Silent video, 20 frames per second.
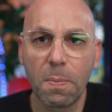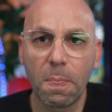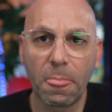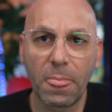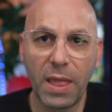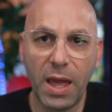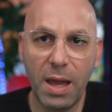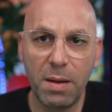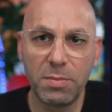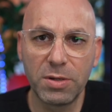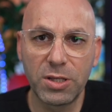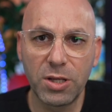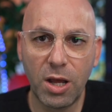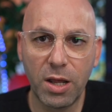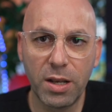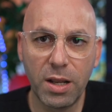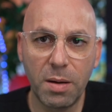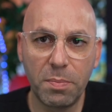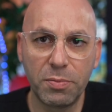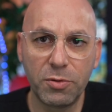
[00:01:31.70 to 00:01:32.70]
Amazon
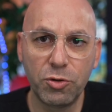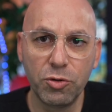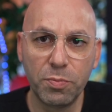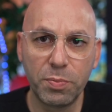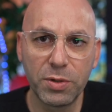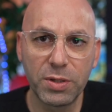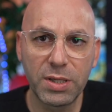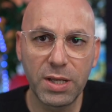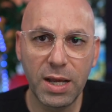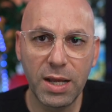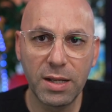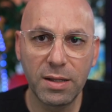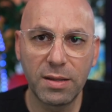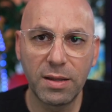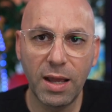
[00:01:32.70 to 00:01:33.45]
up 2%,